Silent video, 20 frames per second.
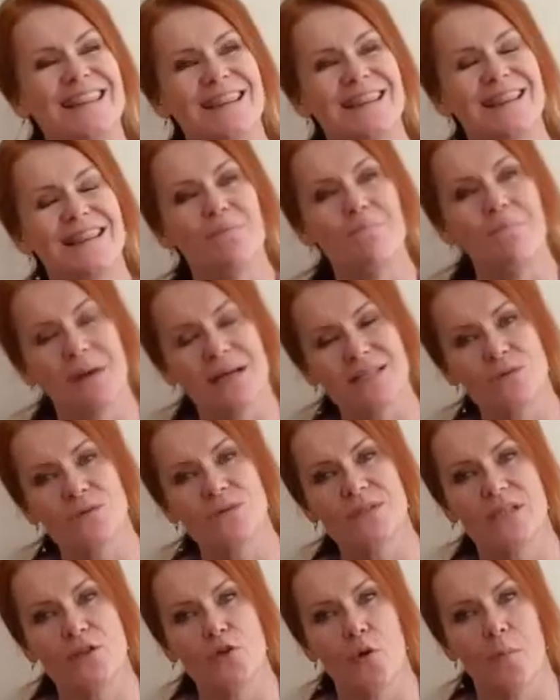The muscles
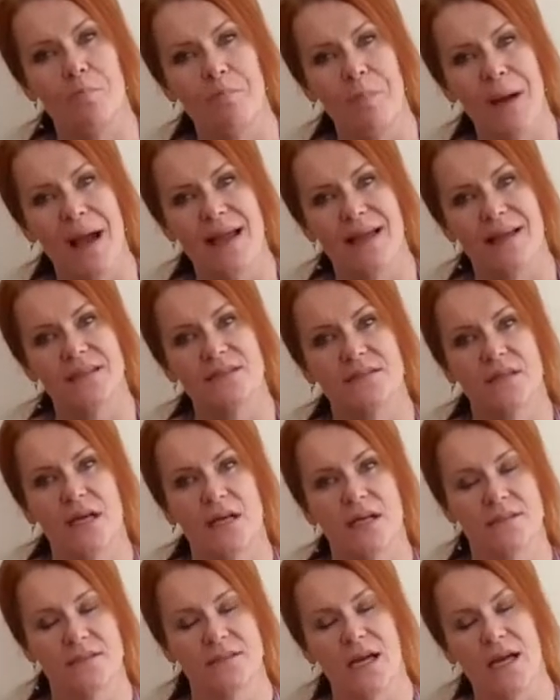in your back
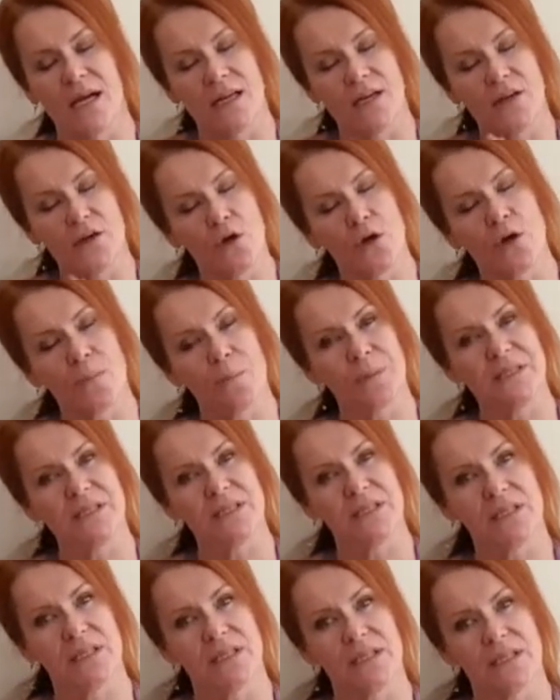are not
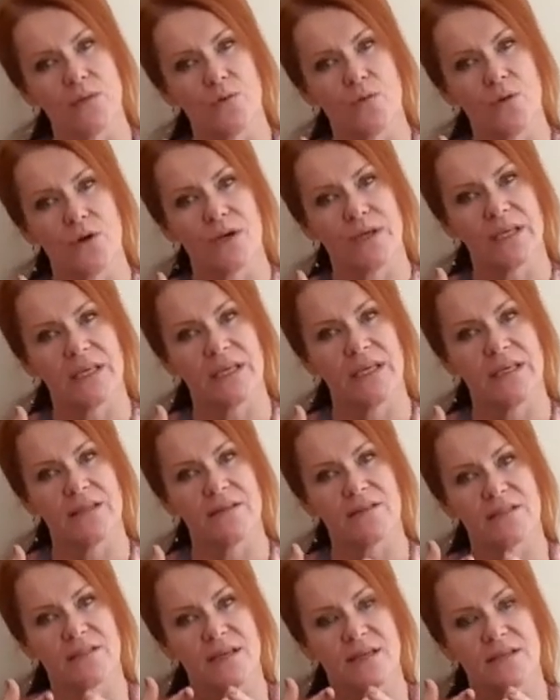particularly working, in the
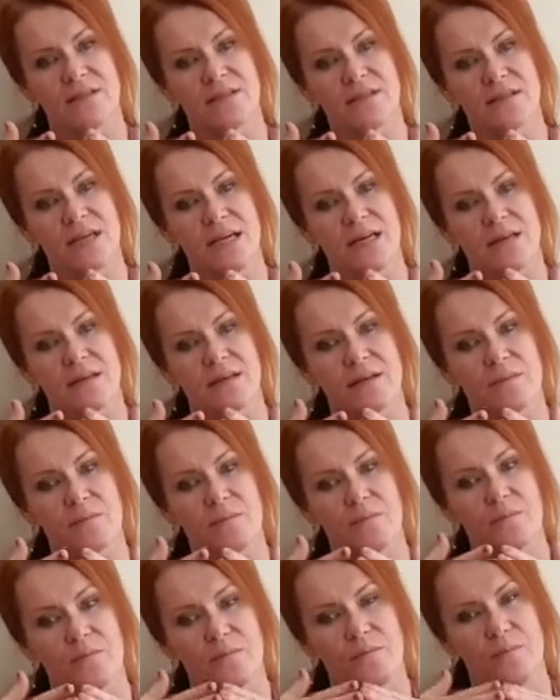sense that
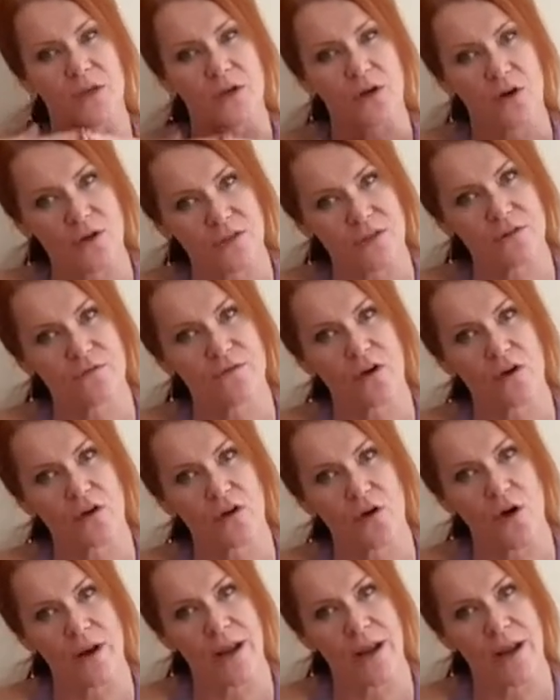because you've gone